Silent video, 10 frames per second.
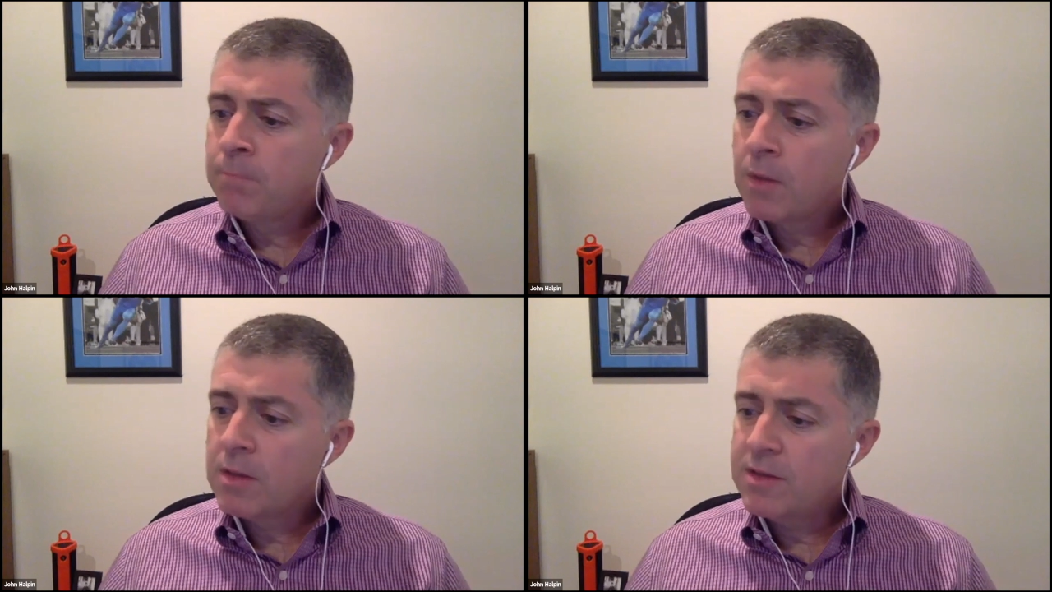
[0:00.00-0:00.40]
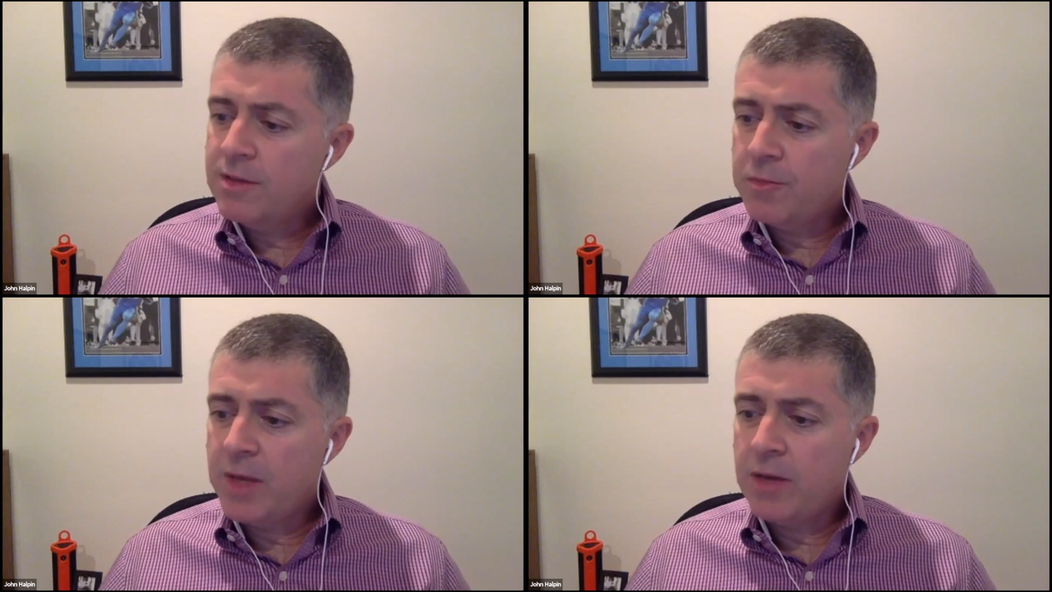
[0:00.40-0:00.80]

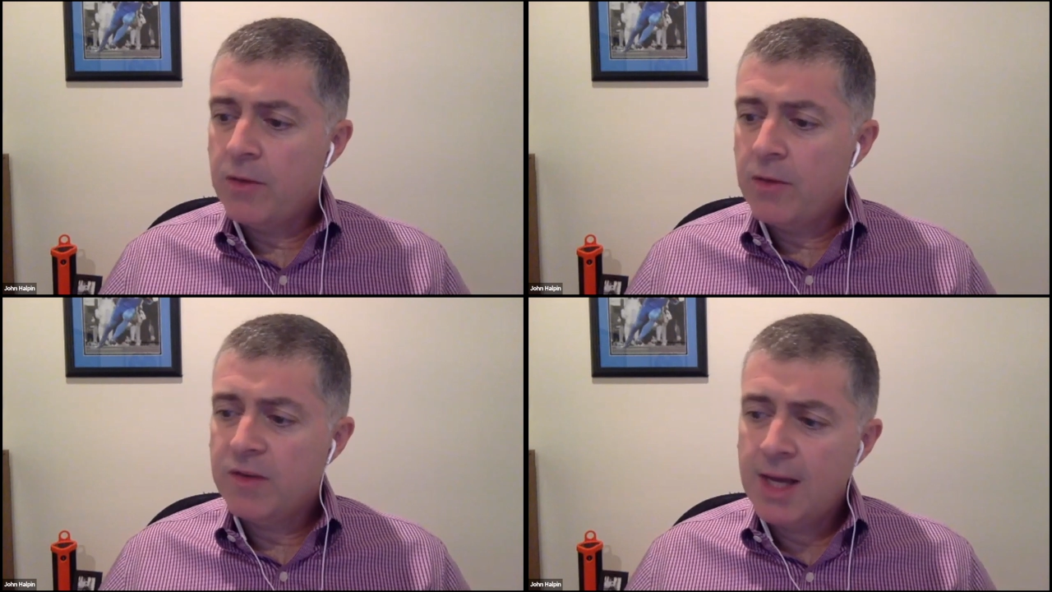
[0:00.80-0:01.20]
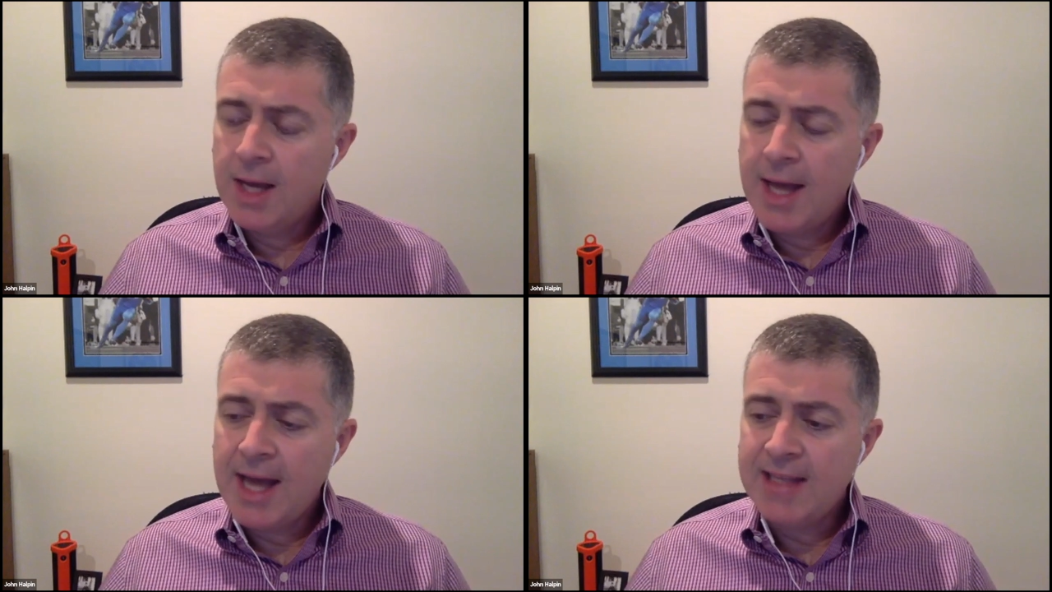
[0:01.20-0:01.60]
Steelers-Bengals
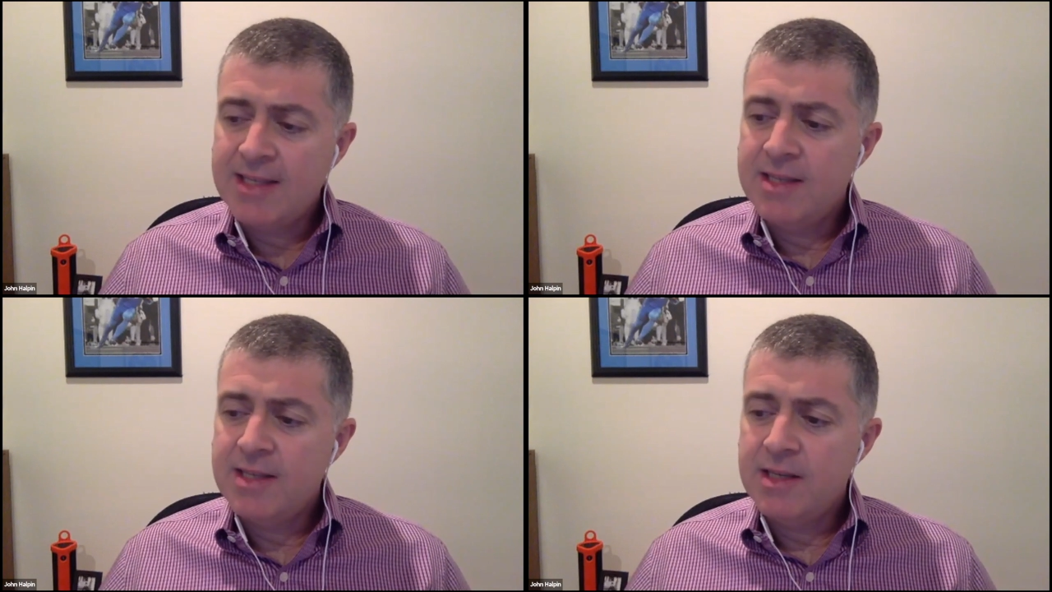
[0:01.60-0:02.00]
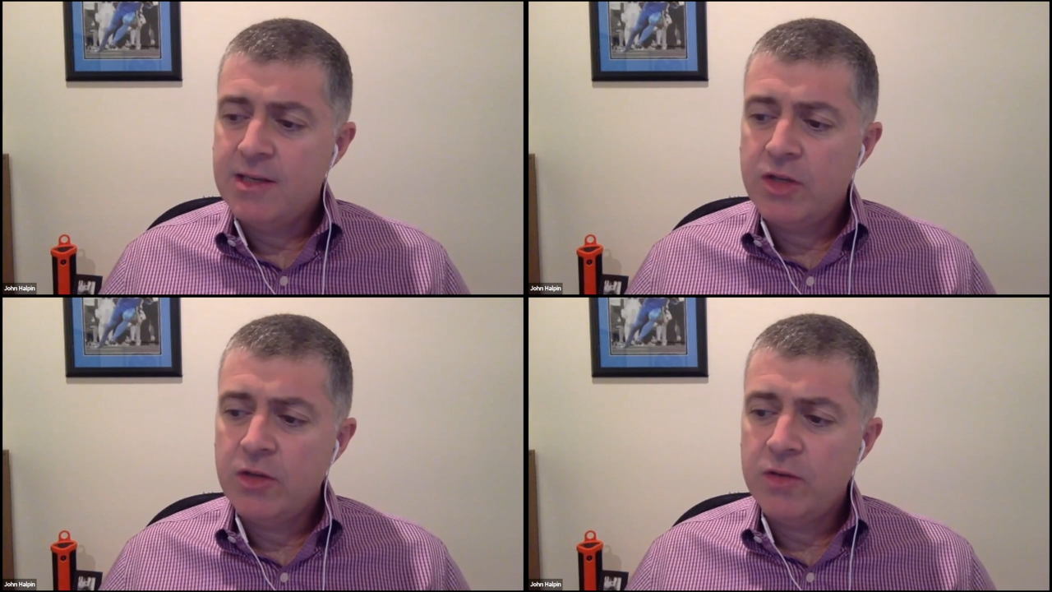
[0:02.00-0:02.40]
at Cincy.
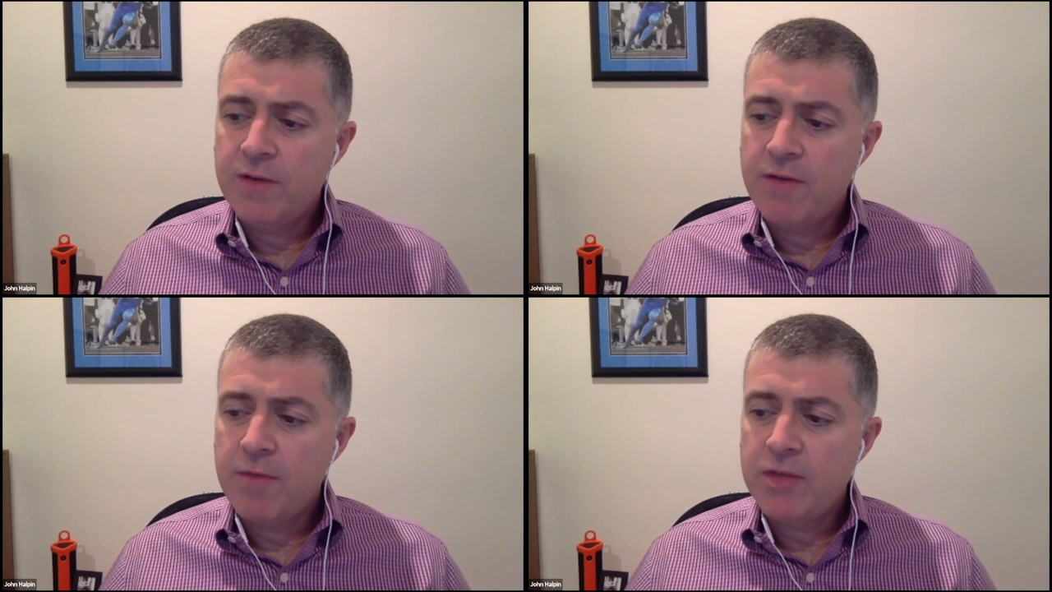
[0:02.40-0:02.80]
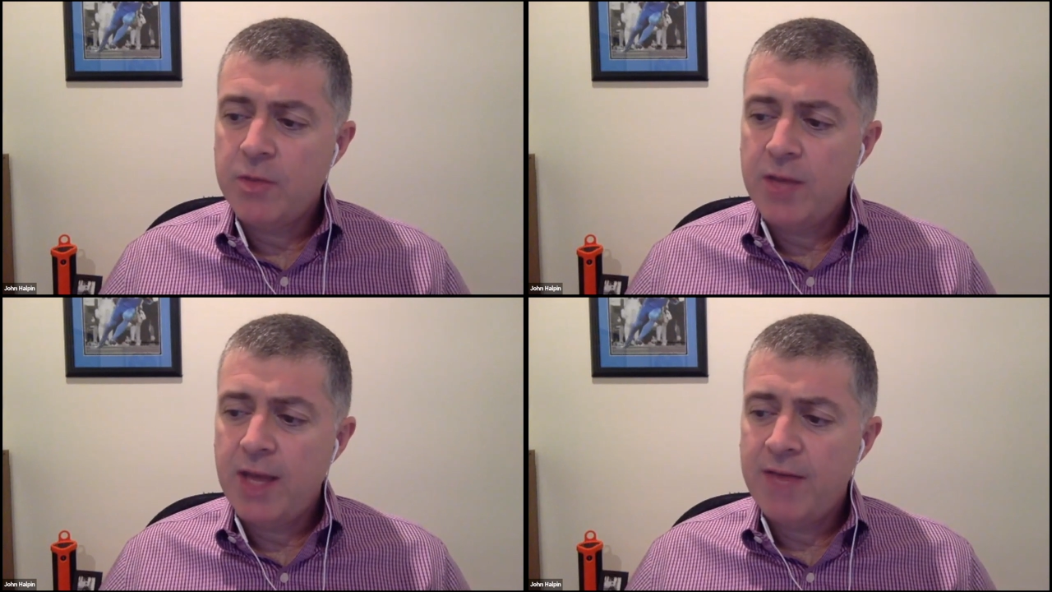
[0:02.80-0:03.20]
Steelers favored by
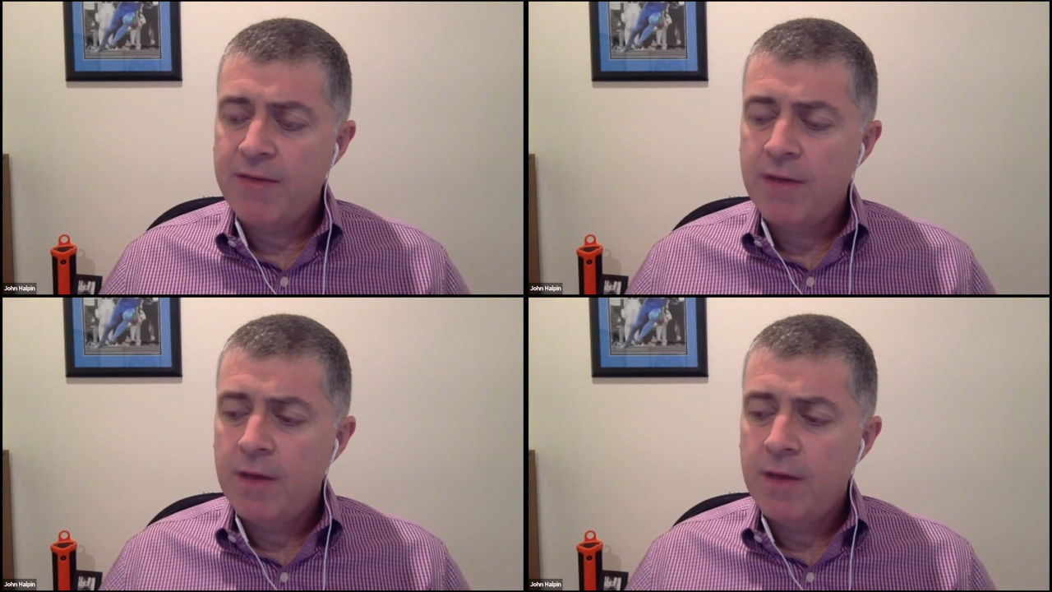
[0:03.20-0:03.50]
2.5.